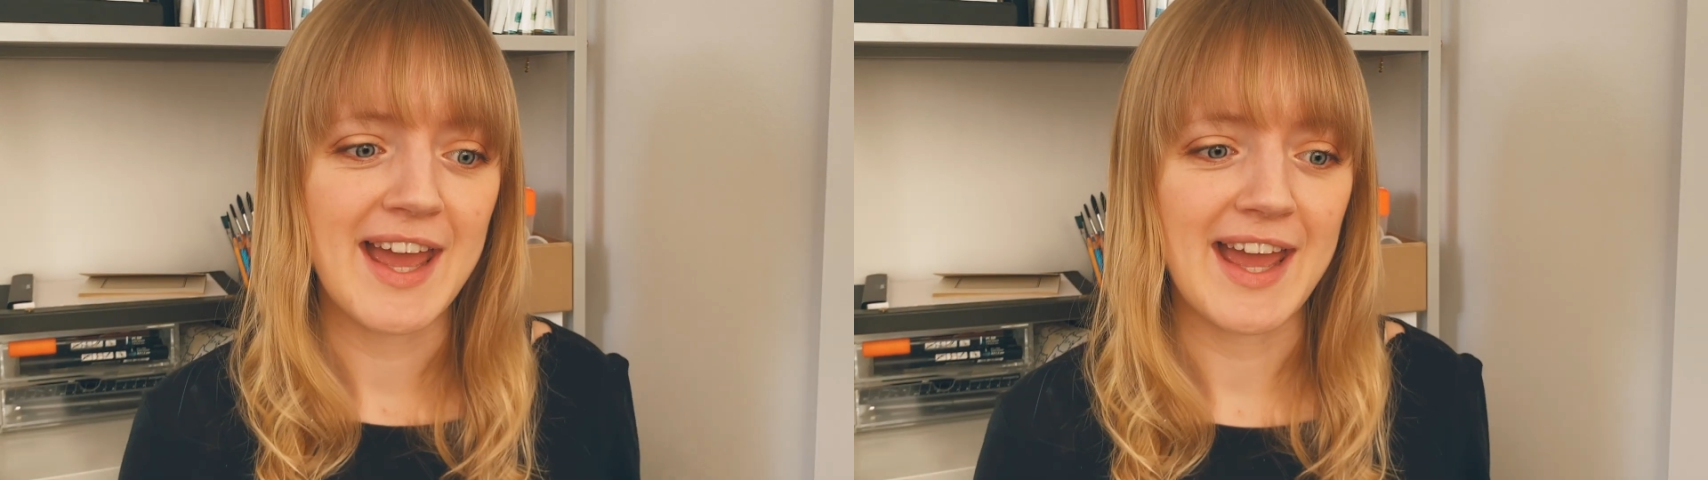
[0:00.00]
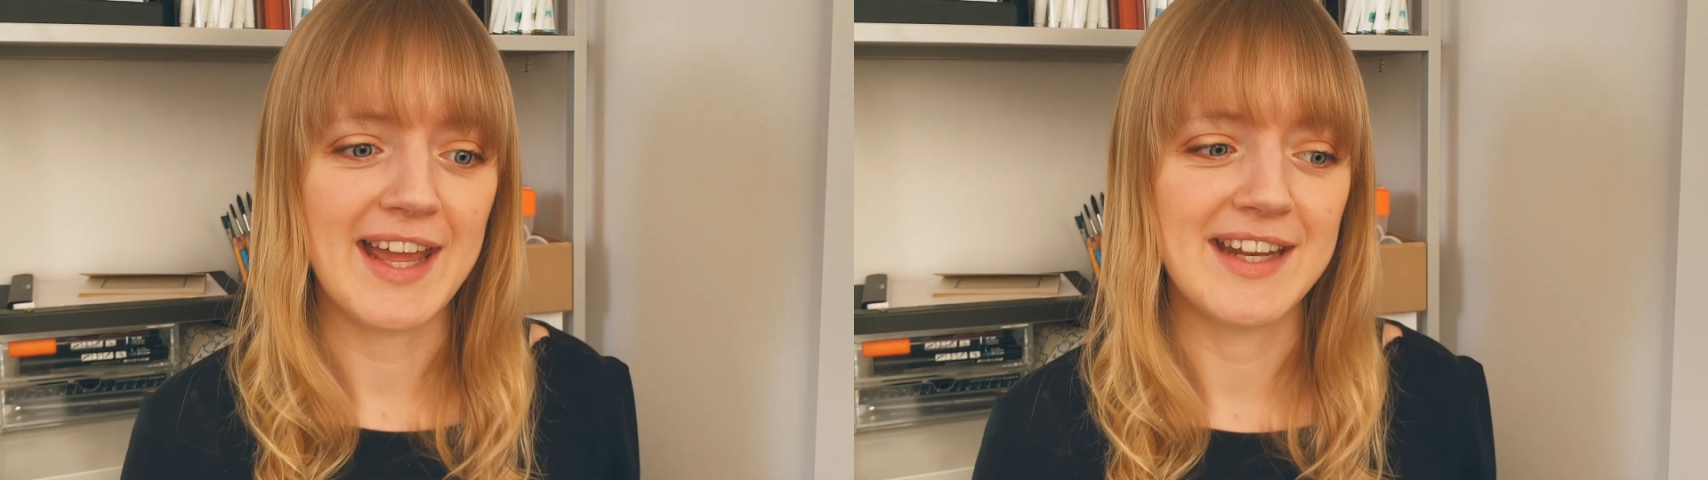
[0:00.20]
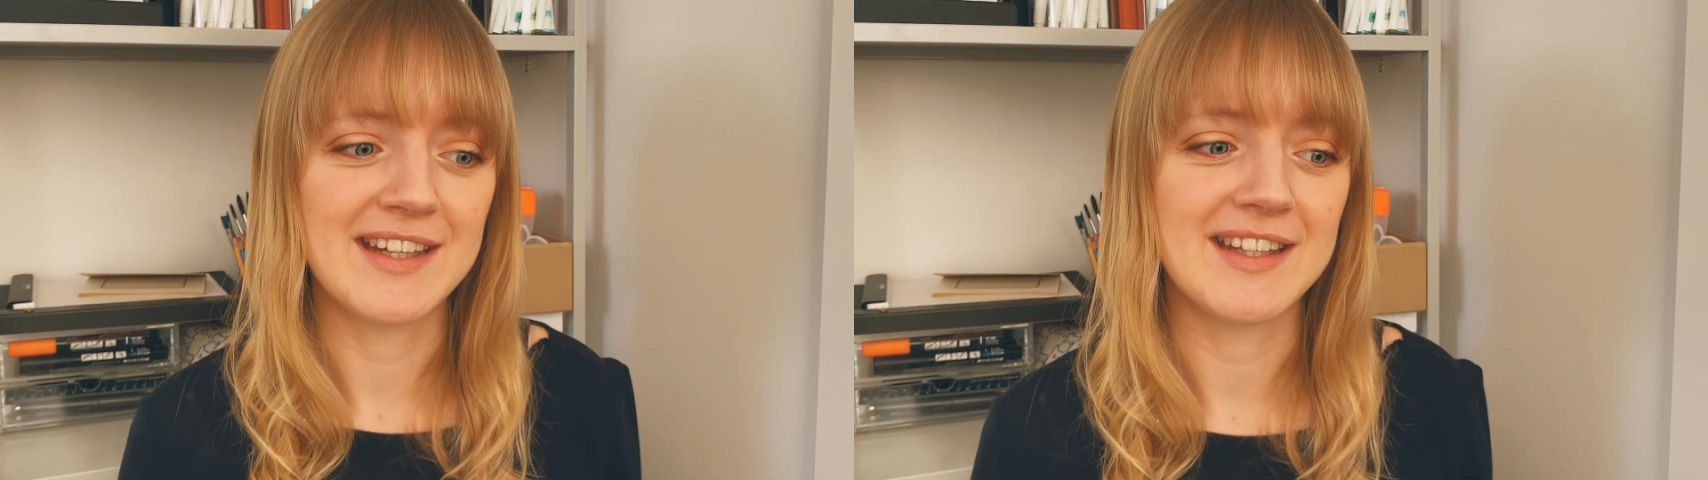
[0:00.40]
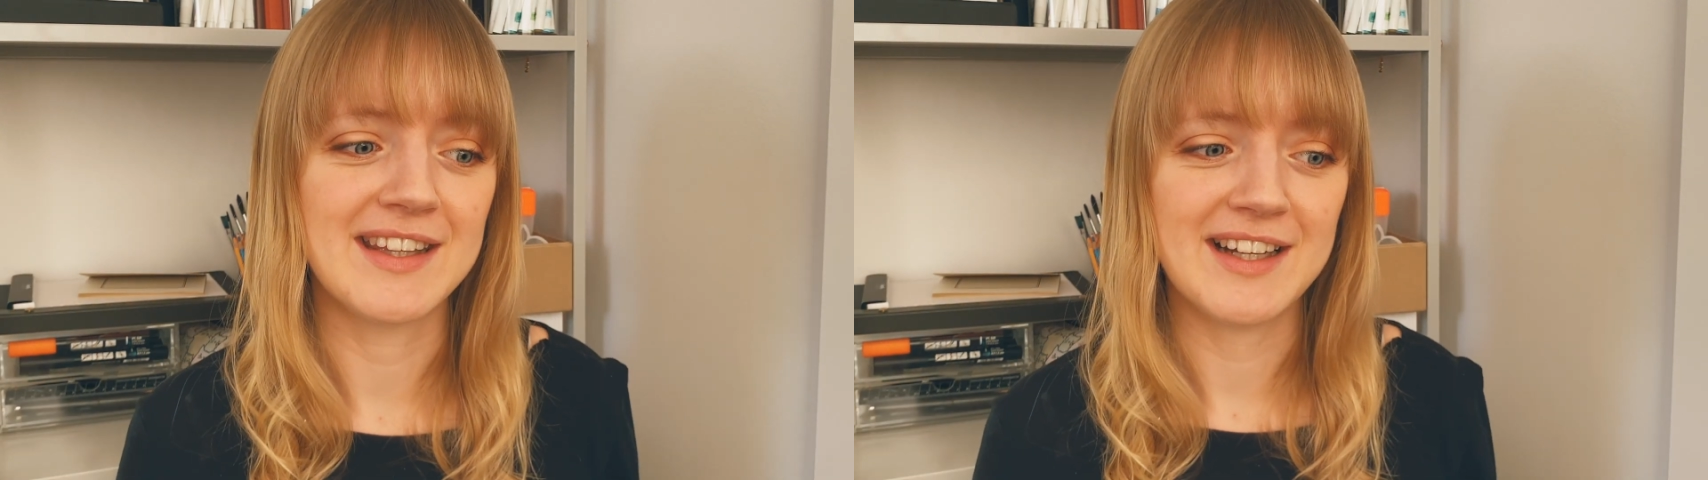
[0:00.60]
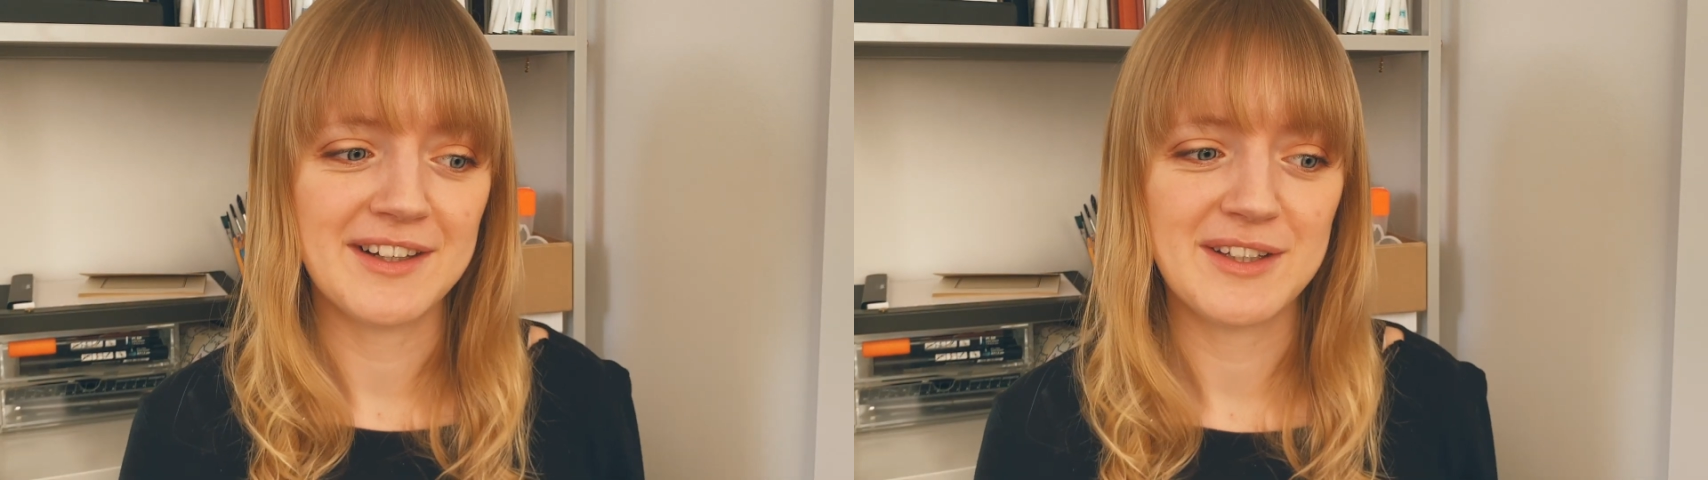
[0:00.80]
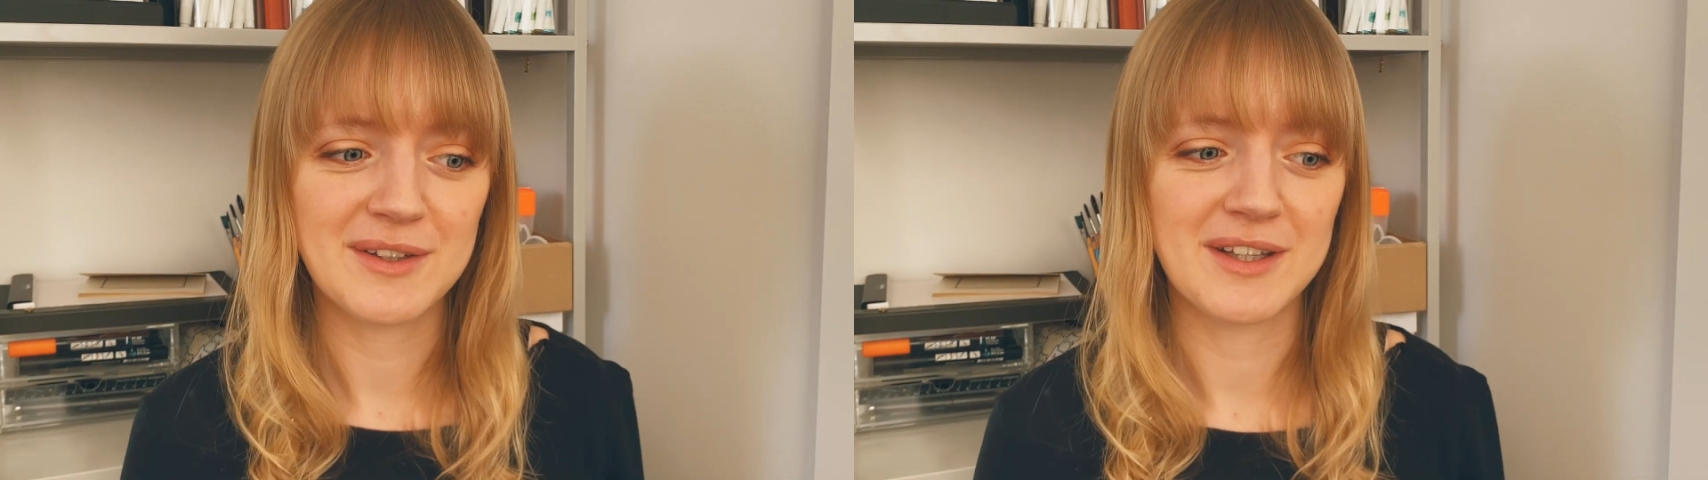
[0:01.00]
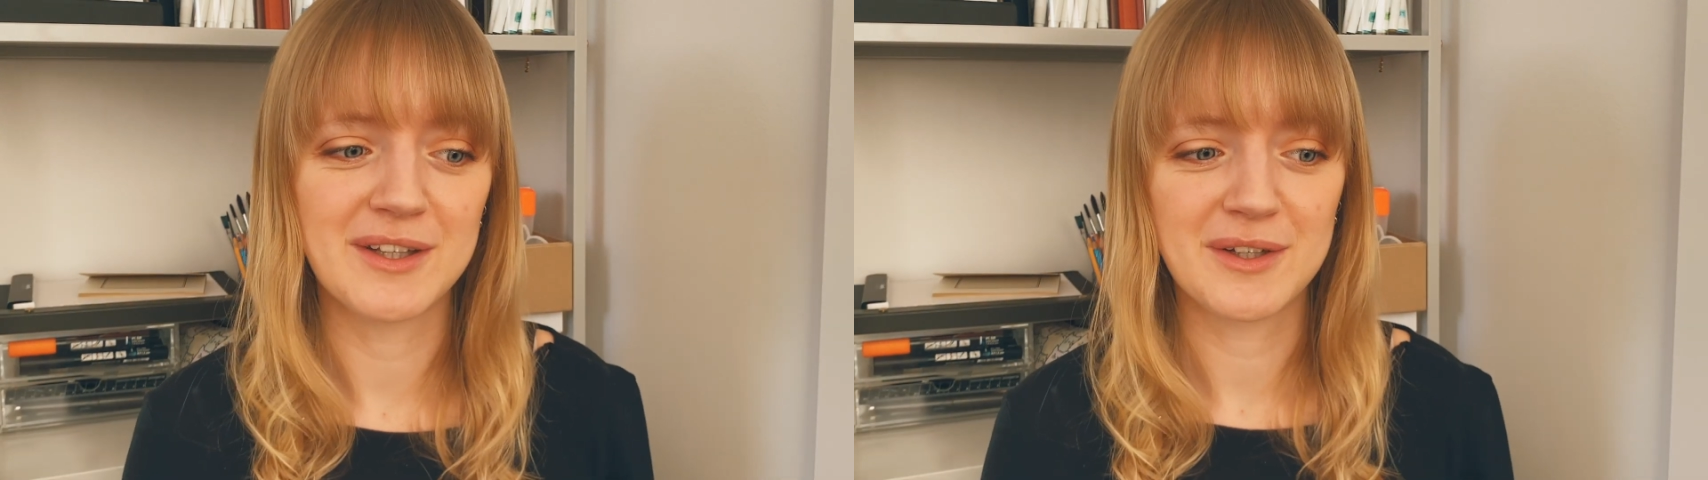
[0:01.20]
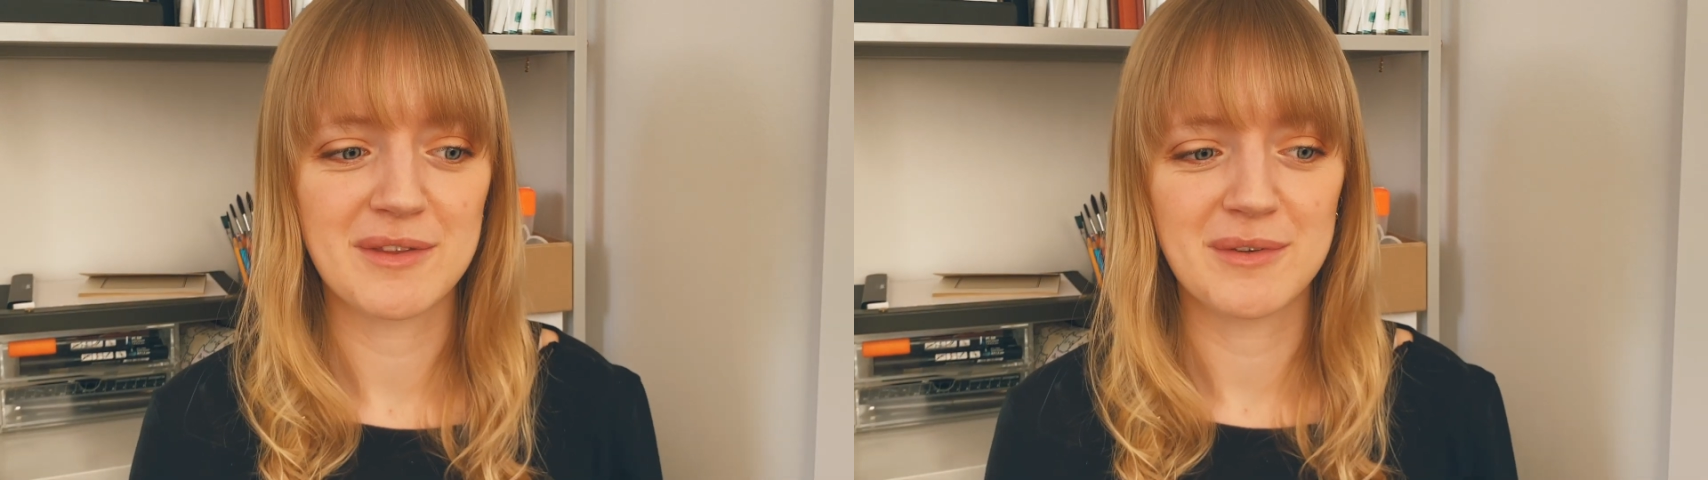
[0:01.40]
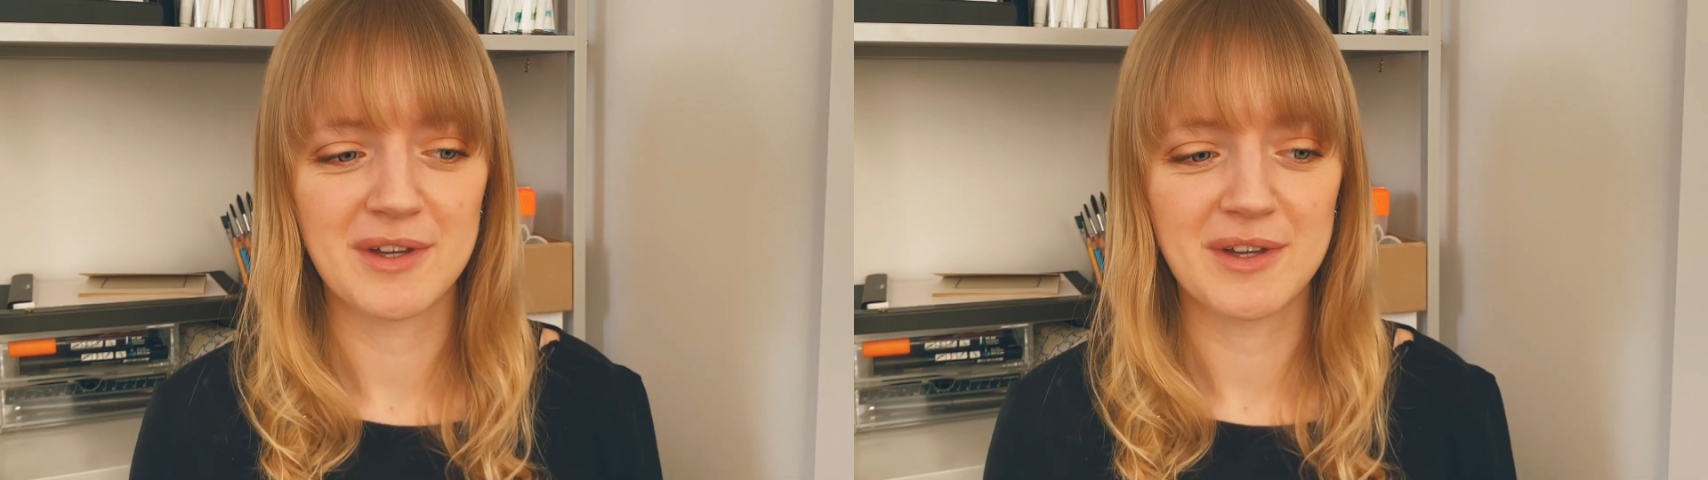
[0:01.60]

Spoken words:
and there you can look through the